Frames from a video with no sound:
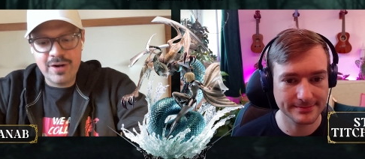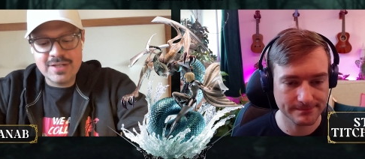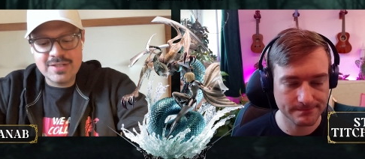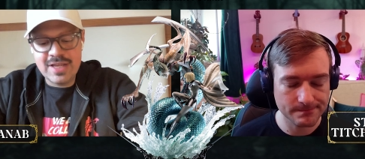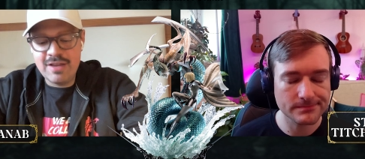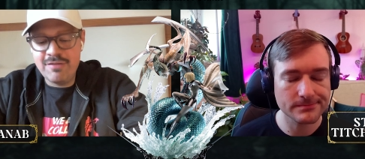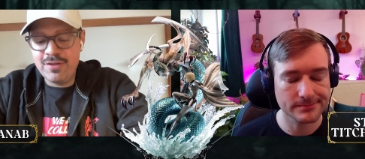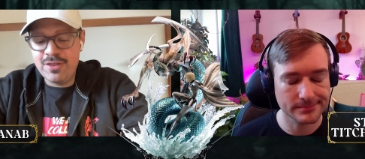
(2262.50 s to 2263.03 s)
Speaker 1: for
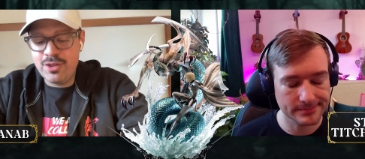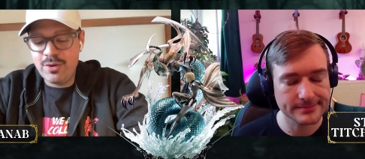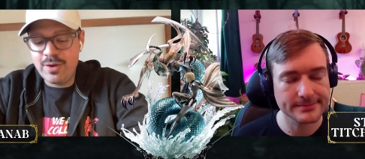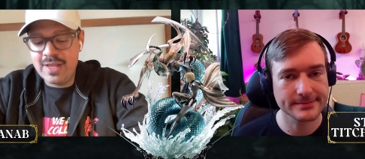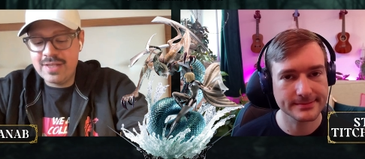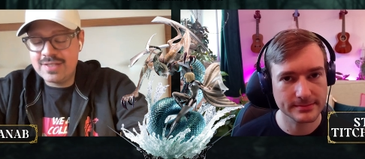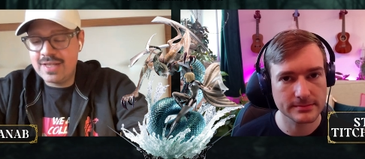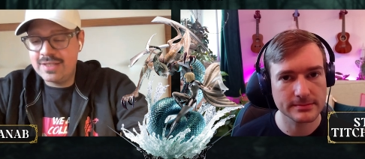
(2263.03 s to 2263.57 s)
us. Even though
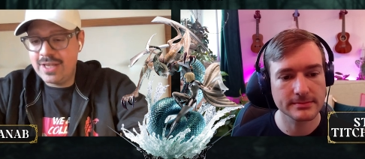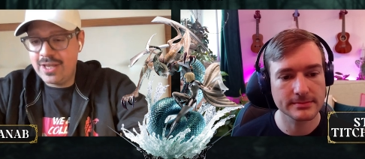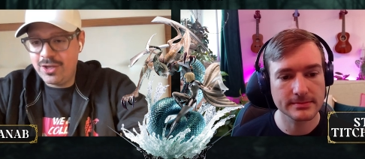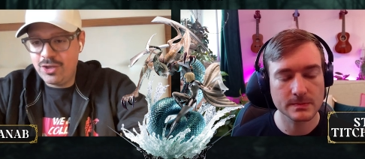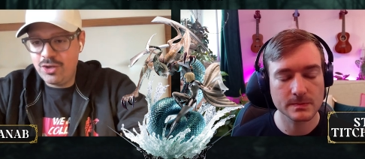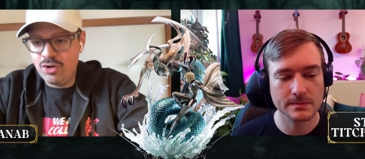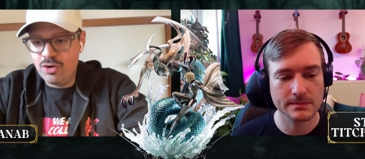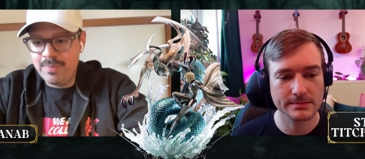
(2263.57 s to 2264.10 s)
it's a die
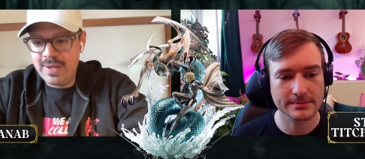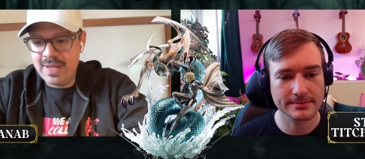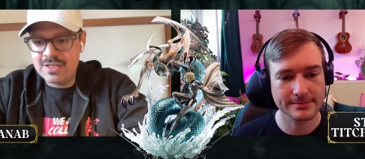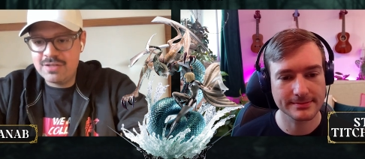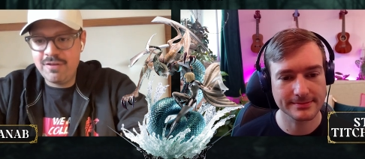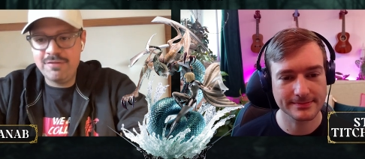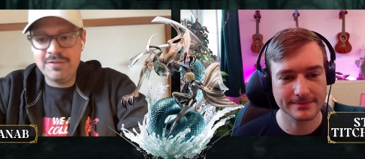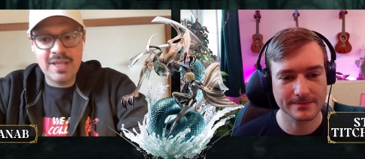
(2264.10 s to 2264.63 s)
cube,
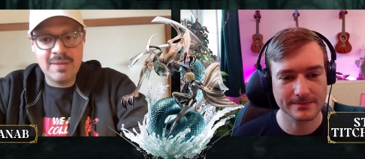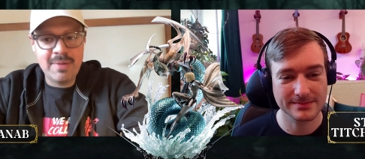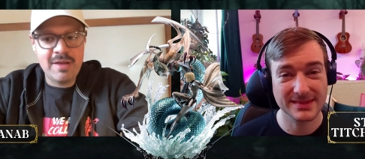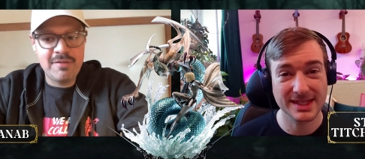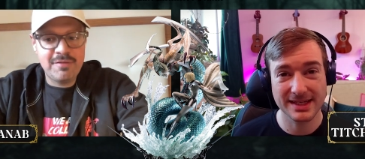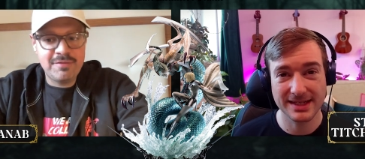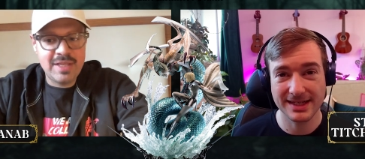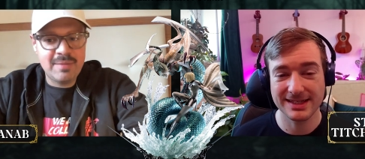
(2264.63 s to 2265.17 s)
it's 15
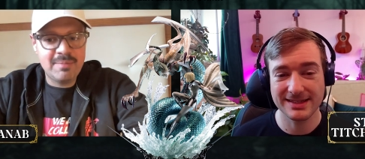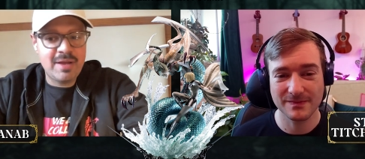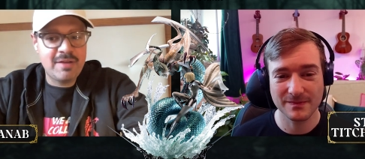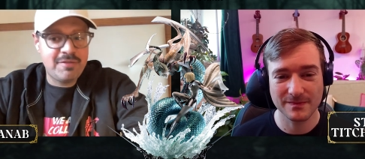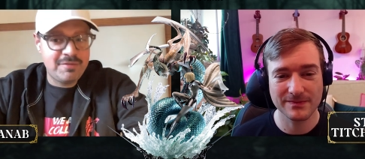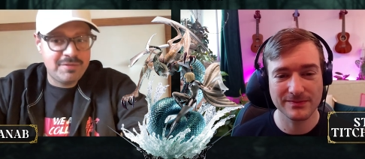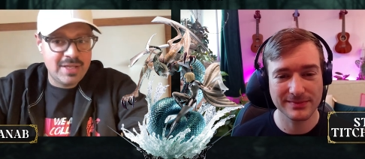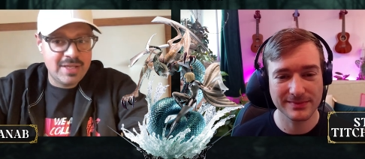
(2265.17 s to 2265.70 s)
by 15 by
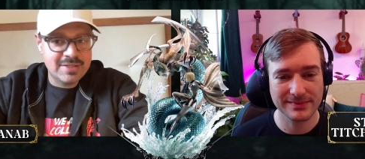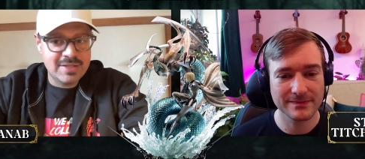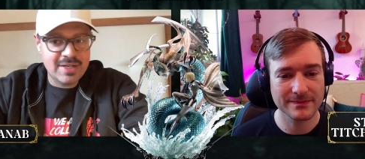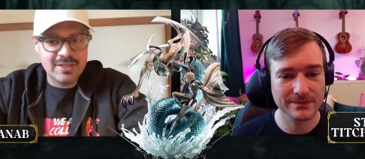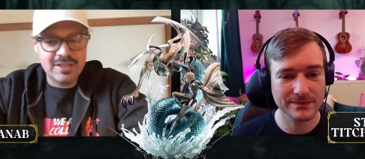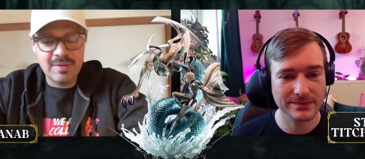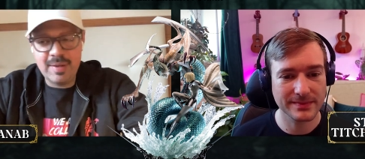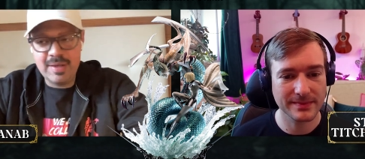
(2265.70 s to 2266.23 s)
15
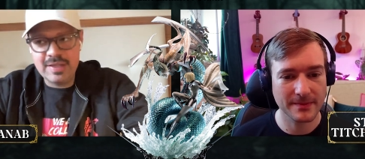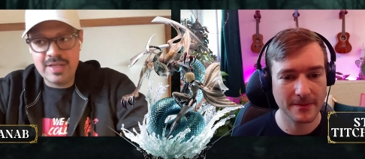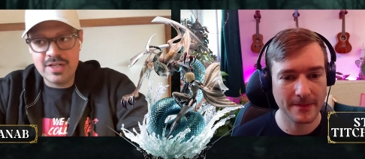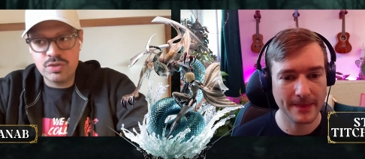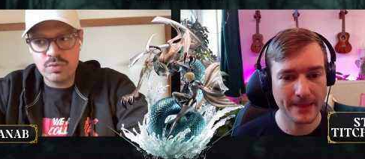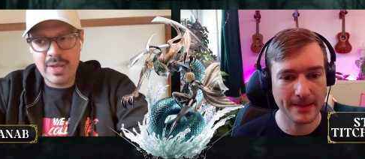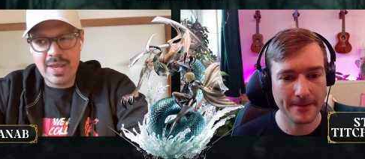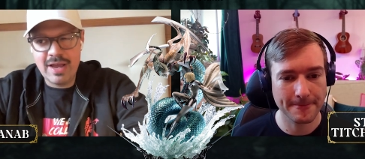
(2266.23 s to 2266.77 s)

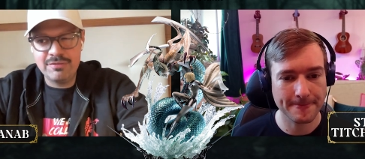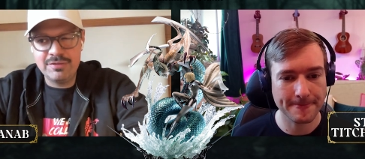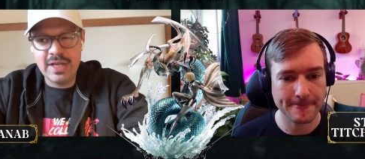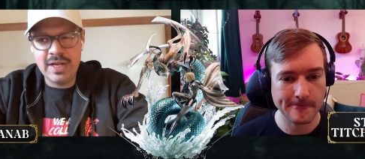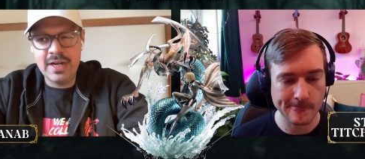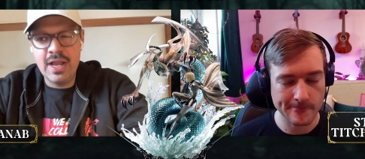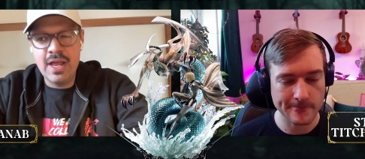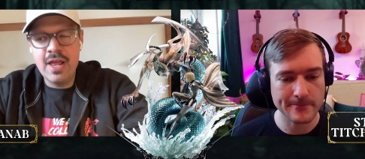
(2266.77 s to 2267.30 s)
centimeters. We have
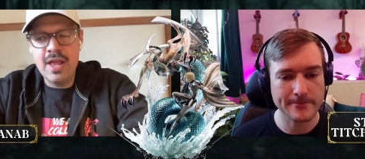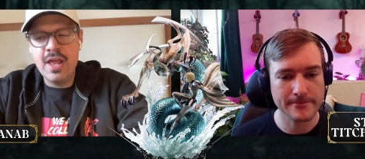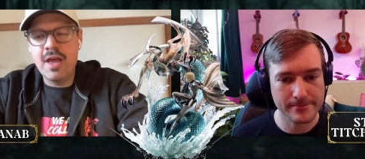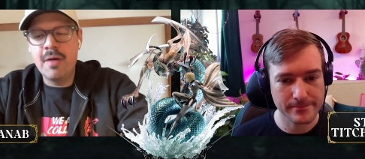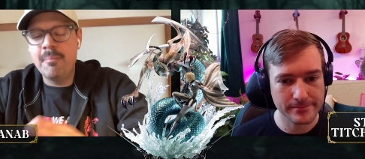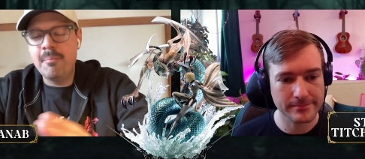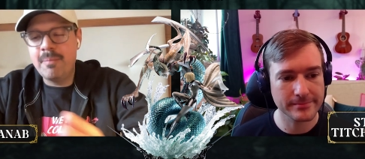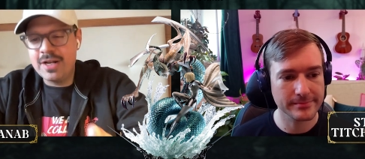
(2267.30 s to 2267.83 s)
done
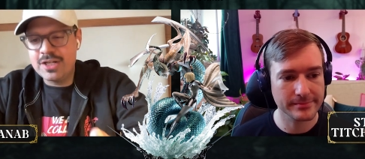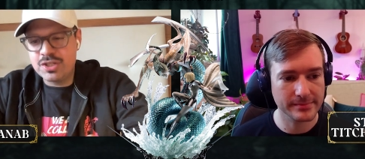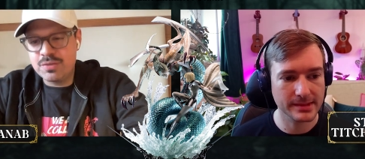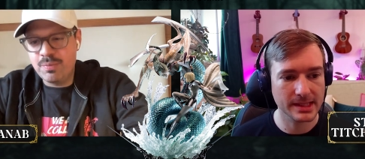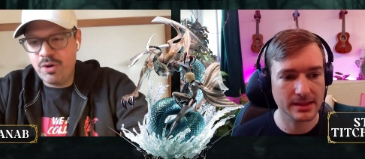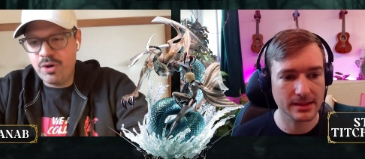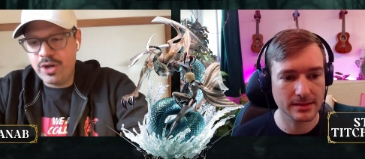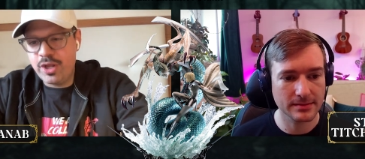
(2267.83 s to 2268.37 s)
much
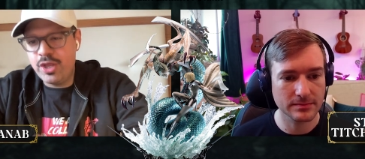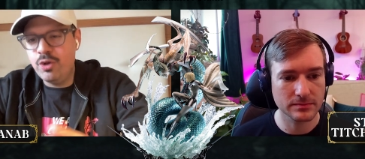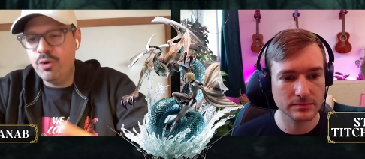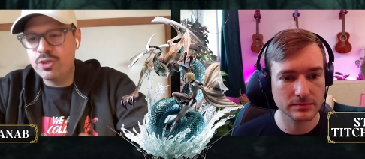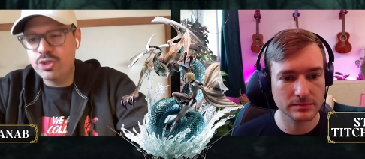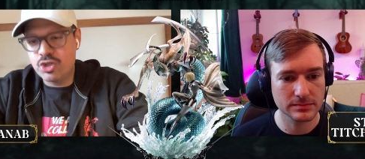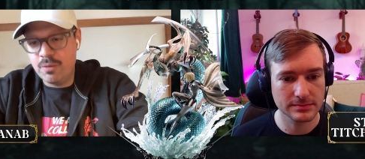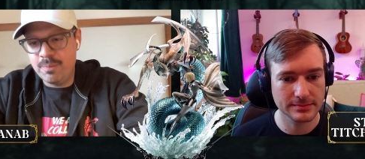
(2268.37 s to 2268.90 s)
more
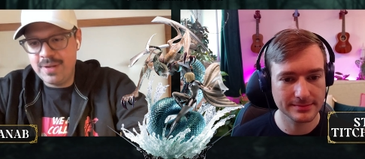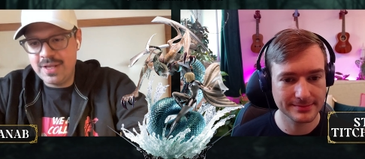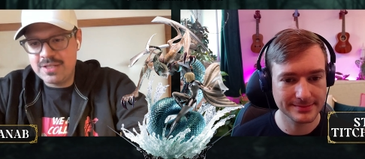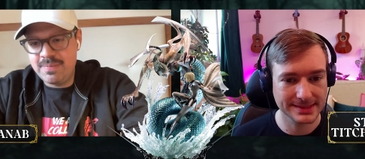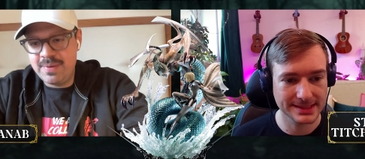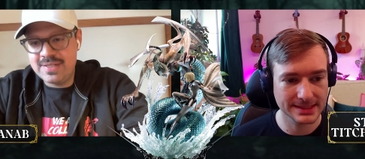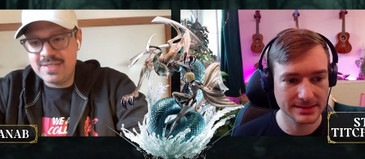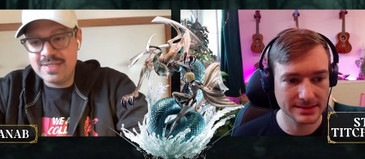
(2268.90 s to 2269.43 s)
huge
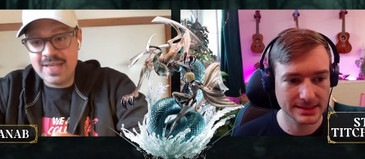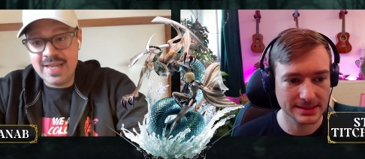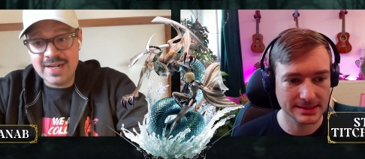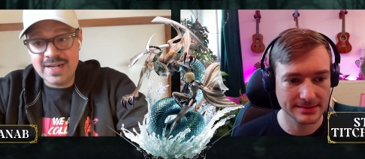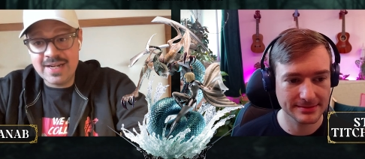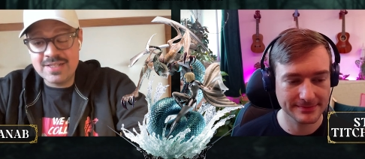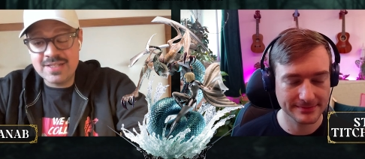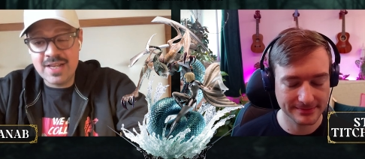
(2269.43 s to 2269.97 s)
complex pieces
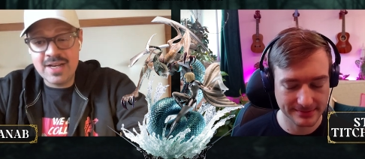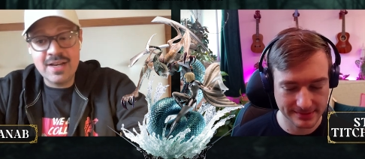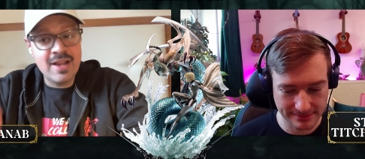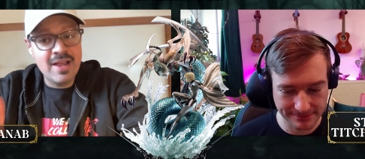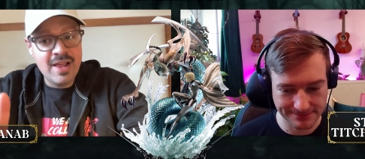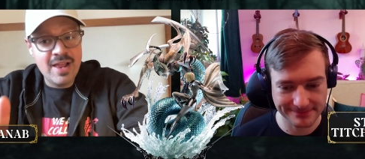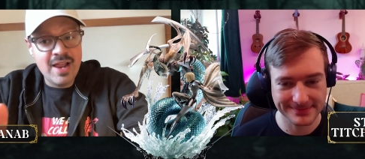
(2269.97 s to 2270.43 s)
in resin.